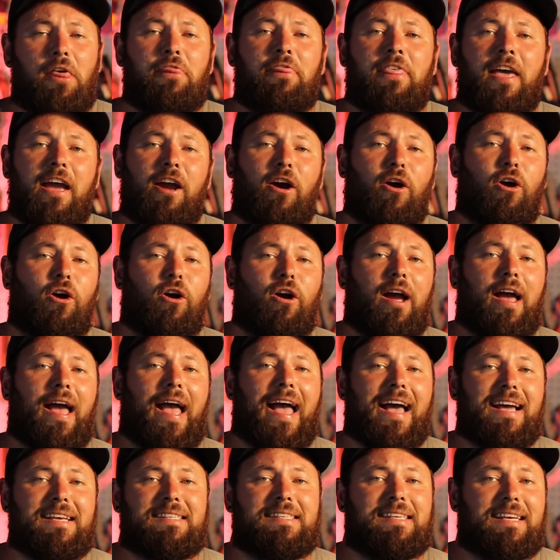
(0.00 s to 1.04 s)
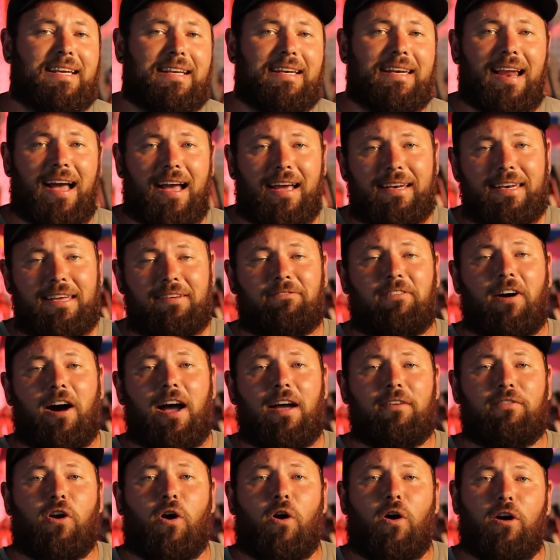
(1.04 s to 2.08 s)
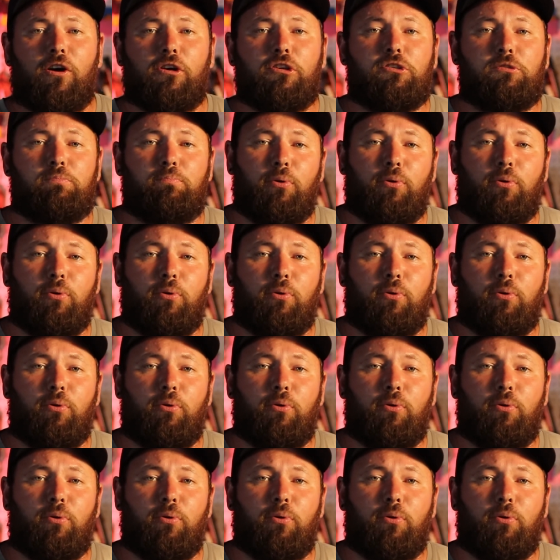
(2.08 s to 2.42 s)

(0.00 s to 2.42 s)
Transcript: they are SN95 cars,